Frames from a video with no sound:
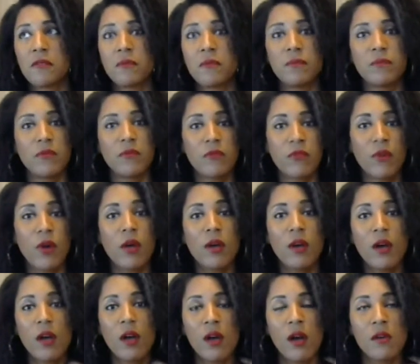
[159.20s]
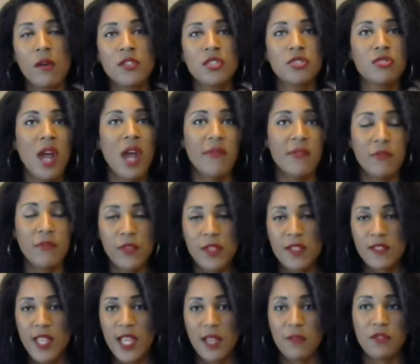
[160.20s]
for striving for the
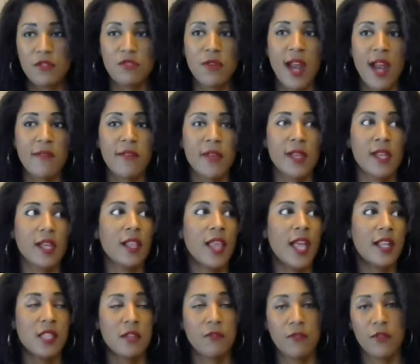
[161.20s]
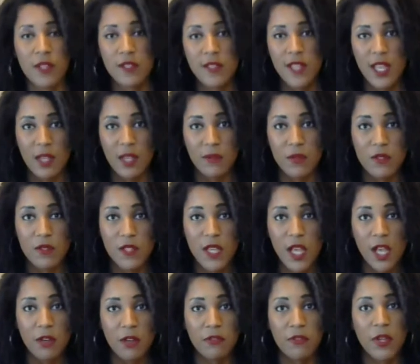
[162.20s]
sake of striving, collecting for the sake of
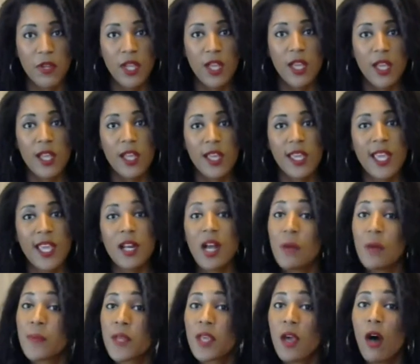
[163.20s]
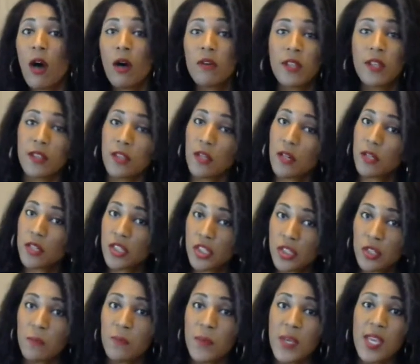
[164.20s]
yourself, cannot be all that there
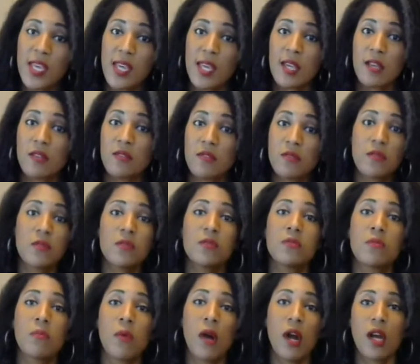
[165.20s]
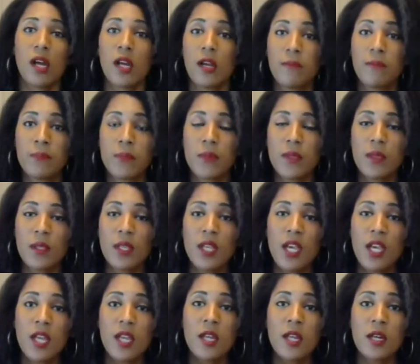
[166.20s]
should be to work.
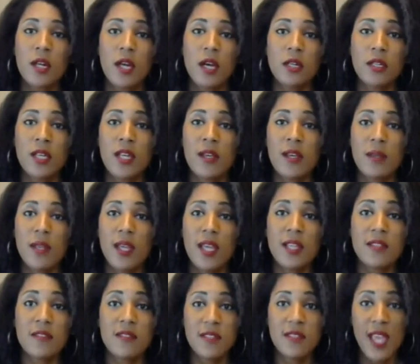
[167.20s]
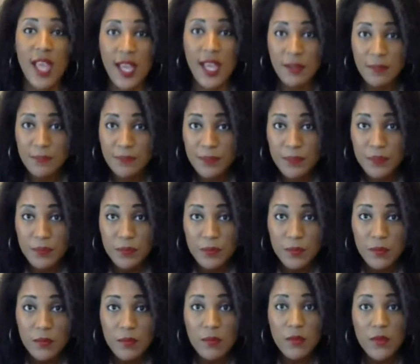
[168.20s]
Instead,
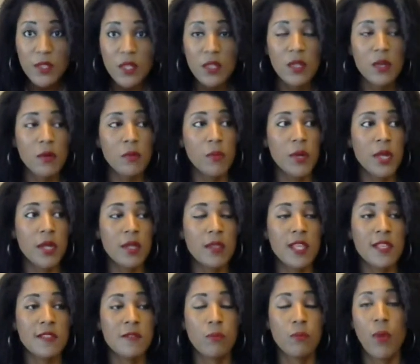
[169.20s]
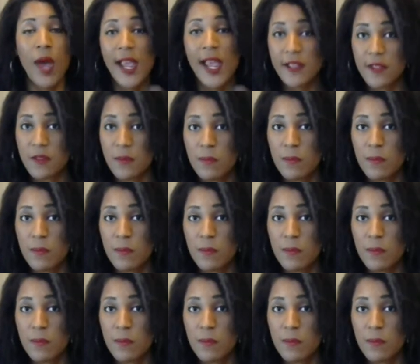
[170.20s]
these wise